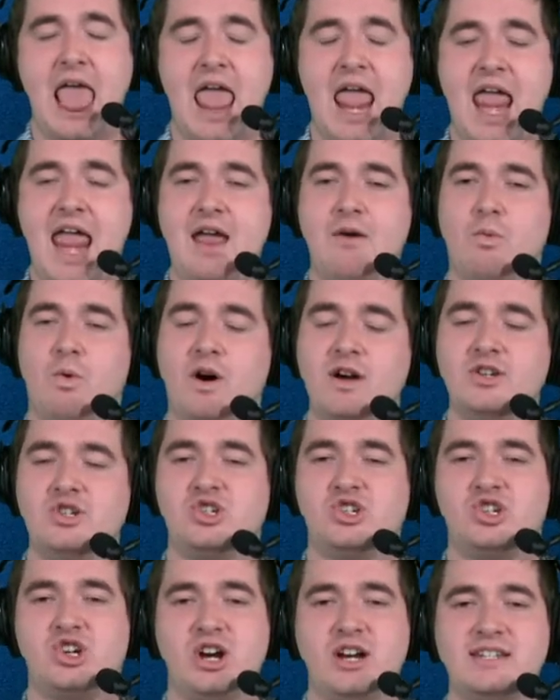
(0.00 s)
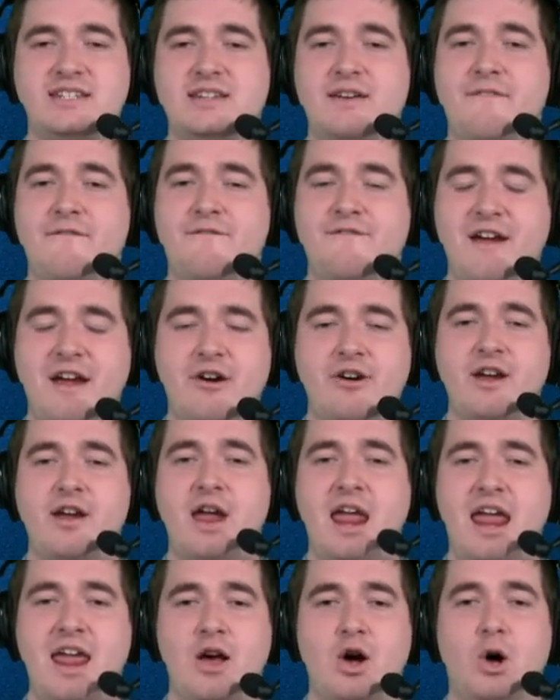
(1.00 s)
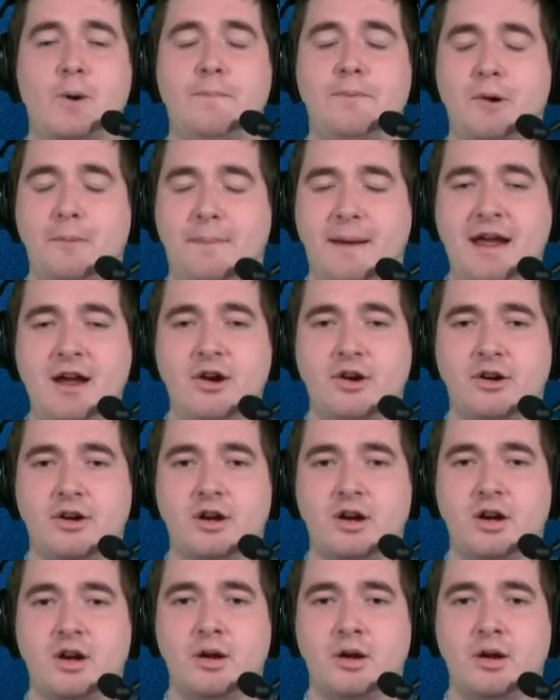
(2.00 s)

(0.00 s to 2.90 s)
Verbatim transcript: it was just very ill prepared.